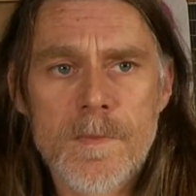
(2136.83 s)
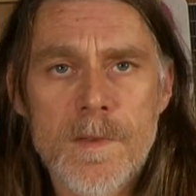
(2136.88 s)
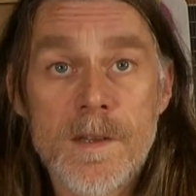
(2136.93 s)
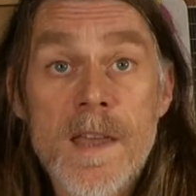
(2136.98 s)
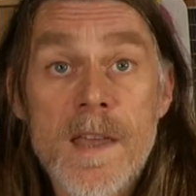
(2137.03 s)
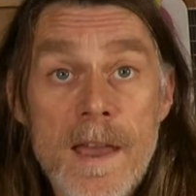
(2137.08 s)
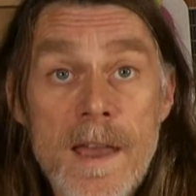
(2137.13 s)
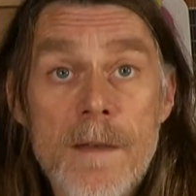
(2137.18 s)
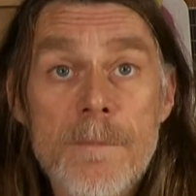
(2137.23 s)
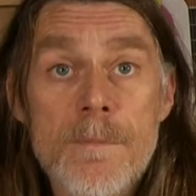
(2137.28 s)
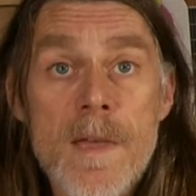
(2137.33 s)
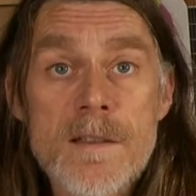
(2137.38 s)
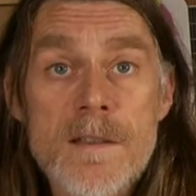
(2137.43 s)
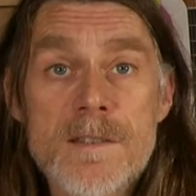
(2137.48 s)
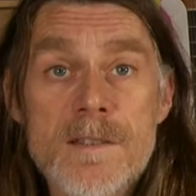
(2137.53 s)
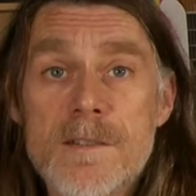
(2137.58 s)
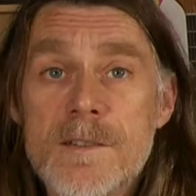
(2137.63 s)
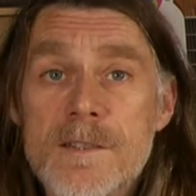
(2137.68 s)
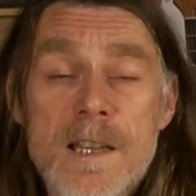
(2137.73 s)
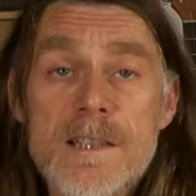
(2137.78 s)
Yeah,
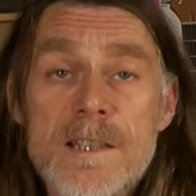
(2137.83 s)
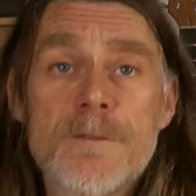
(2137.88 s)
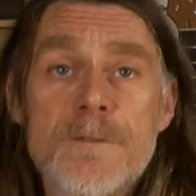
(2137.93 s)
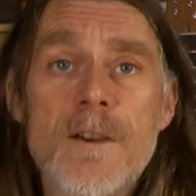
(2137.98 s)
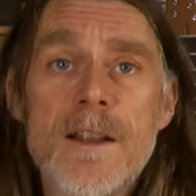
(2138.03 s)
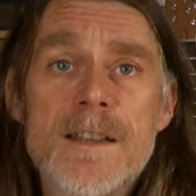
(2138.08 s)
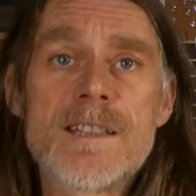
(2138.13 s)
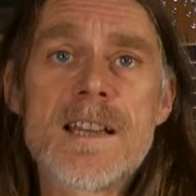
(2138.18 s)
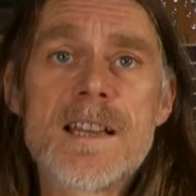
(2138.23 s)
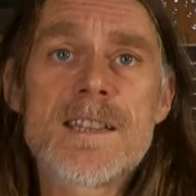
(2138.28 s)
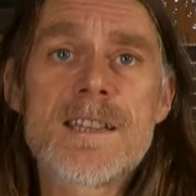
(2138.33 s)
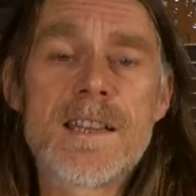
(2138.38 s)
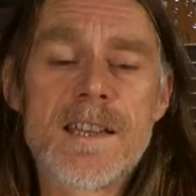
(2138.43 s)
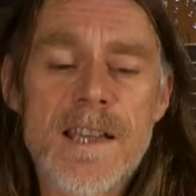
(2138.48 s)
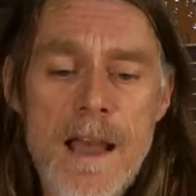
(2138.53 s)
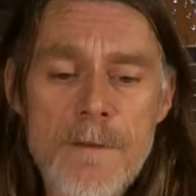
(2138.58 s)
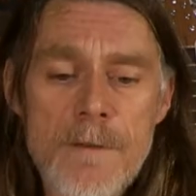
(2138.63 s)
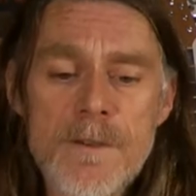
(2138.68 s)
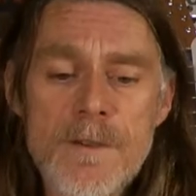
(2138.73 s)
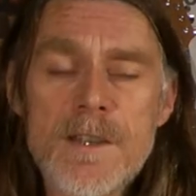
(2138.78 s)
that's fantastic.
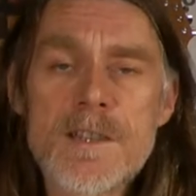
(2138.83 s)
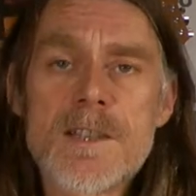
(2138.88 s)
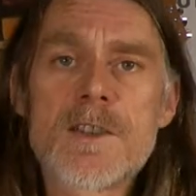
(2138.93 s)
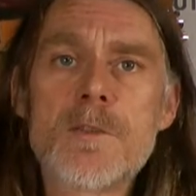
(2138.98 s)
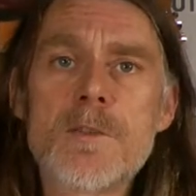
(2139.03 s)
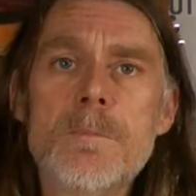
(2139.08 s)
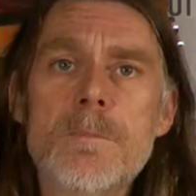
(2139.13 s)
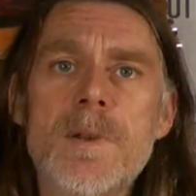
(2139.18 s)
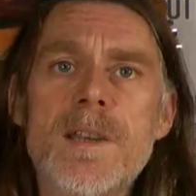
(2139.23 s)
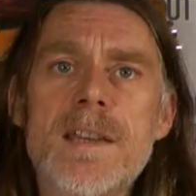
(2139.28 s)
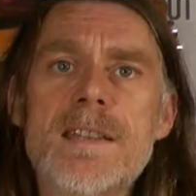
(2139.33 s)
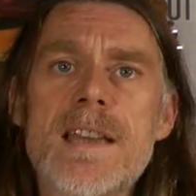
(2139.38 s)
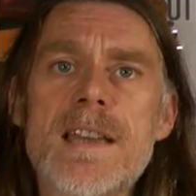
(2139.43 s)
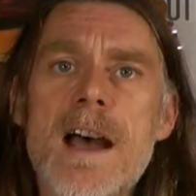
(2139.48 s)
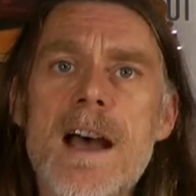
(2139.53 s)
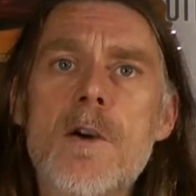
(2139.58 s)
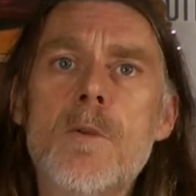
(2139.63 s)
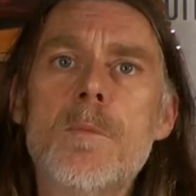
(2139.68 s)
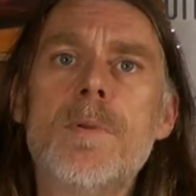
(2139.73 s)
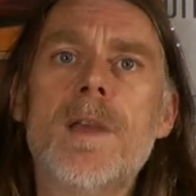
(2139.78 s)
Having somebody to
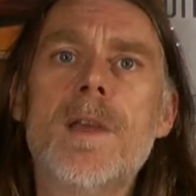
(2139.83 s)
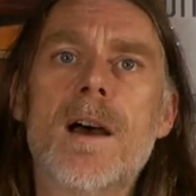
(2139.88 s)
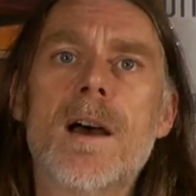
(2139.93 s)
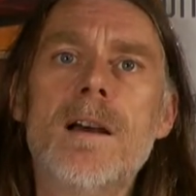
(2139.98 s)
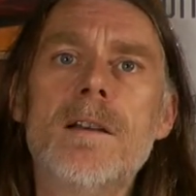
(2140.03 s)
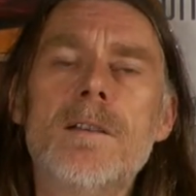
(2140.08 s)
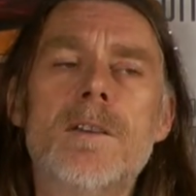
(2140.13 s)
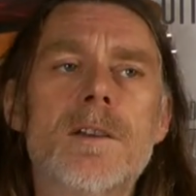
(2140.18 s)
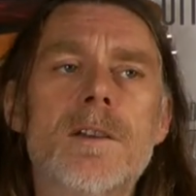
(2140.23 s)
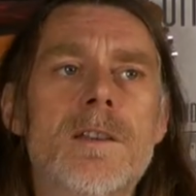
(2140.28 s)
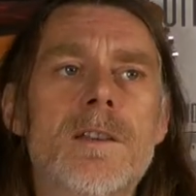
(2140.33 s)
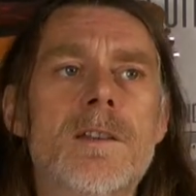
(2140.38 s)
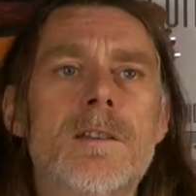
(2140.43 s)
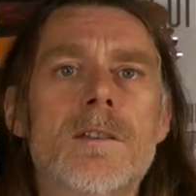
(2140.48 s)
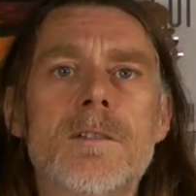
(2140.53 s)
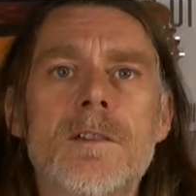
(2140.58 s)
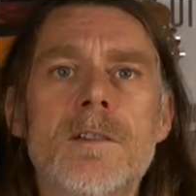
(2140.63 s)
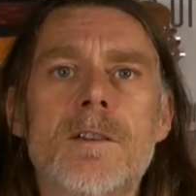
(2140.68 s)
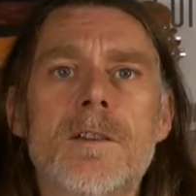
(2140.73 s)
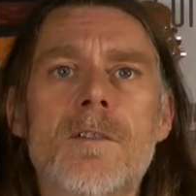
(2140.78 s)
help you, like your
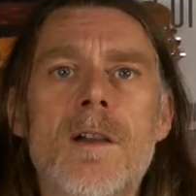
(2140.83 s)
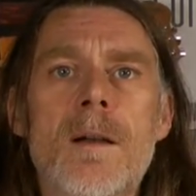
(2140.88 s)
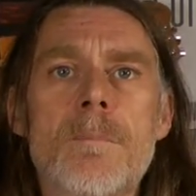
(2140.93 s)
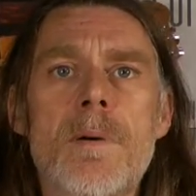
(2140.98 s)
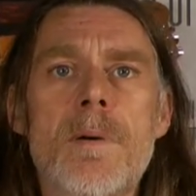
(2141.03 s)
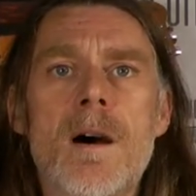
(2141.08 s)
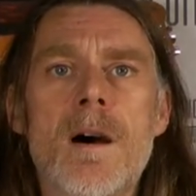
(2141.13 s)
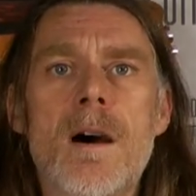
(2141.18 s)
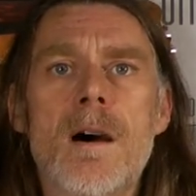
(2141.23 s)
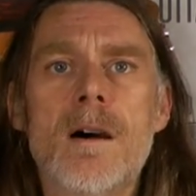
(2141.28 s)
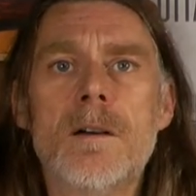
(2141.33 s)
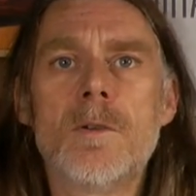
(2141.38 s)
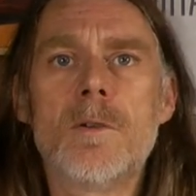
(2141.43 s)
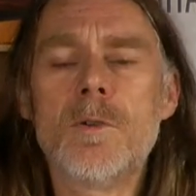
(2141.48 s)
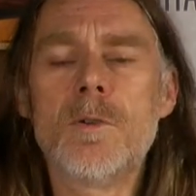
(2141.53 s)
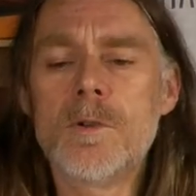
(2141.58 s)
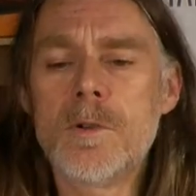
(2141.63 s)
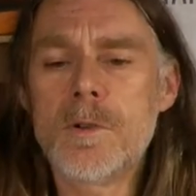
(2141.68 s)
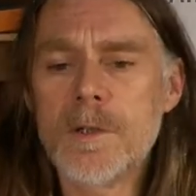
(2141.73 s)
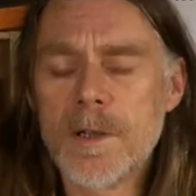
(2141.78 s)
grandpa
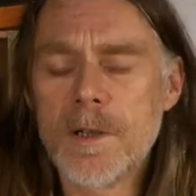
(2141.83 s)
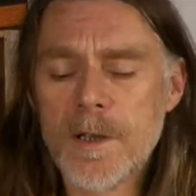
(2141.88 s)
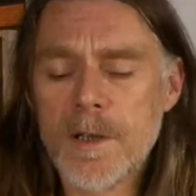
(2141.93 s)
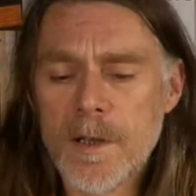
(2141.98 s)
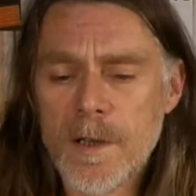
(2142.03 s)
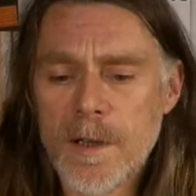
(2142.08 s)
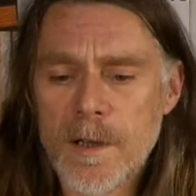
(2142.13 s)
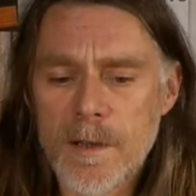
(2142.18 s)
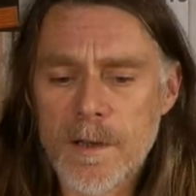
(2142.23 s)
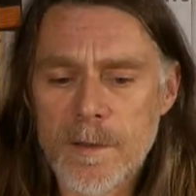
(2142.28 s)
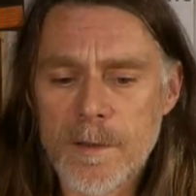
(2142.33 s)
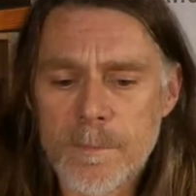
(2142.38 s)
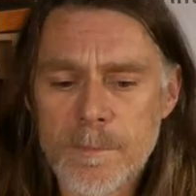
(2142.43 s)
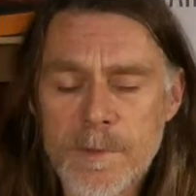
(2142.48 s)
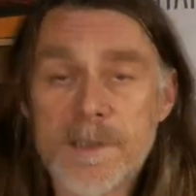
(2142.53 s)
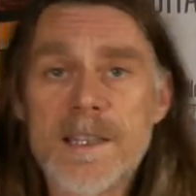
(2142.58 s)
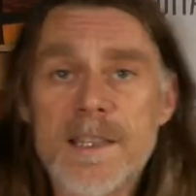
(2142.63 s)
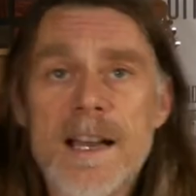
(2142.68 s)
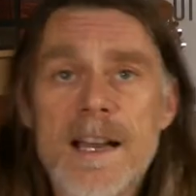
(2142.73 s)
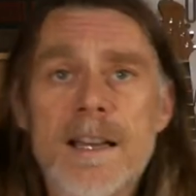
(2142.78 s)
or
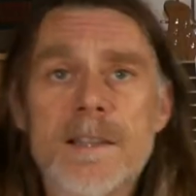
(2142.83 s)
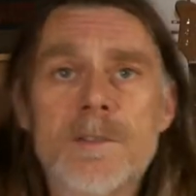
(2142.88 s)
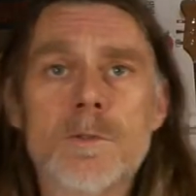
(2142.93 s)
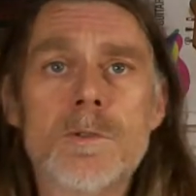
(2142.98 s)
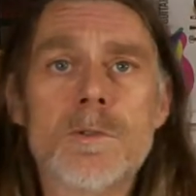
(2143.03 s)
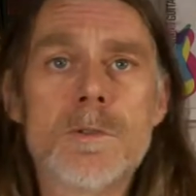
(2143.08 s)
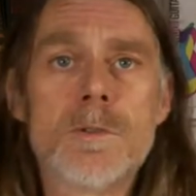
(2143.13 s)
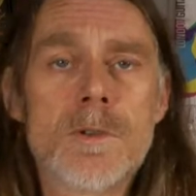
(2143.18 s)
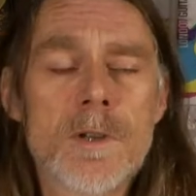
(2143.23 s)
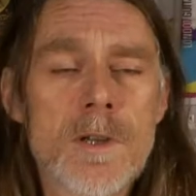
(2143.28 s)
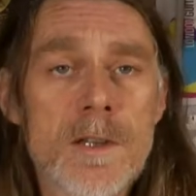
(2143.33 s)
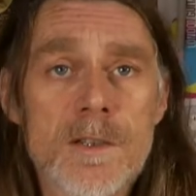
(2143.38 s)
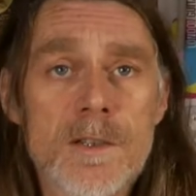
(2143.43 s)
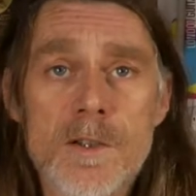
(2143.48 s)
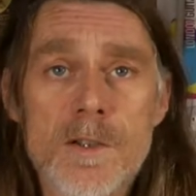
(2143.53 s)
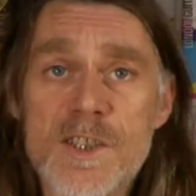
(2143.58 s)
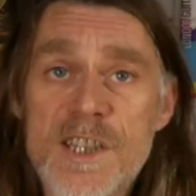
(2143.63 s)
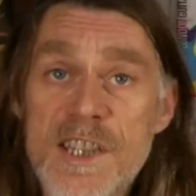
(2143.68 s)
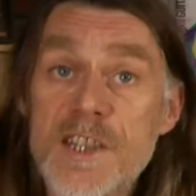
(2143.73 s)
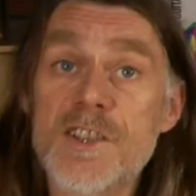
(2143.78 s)
your dad or
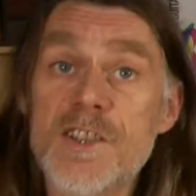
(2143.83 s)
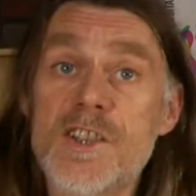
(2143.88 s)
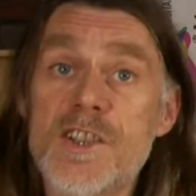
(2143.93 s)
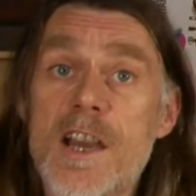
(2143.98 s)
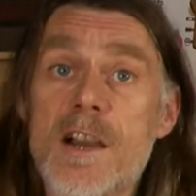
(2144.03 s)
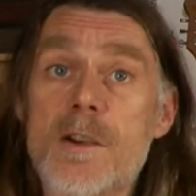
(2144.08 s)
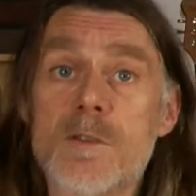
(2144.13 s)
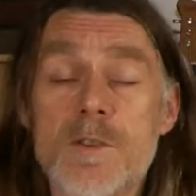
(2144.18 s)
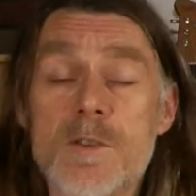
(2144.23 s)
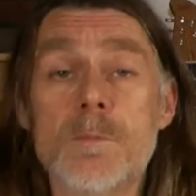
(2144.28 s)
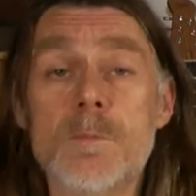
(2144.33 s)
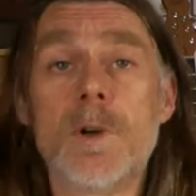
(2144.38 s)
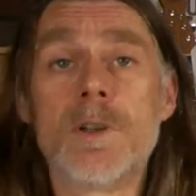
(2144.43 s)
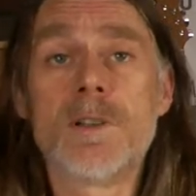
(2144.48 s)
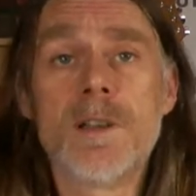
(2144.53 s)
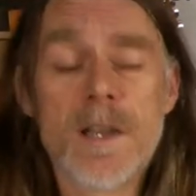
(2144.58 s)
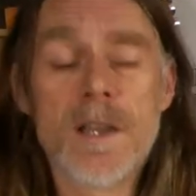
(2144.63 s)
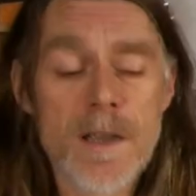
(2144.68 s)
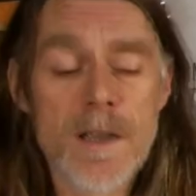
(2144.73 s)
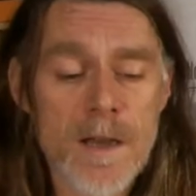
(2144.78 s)
your teacher or someone.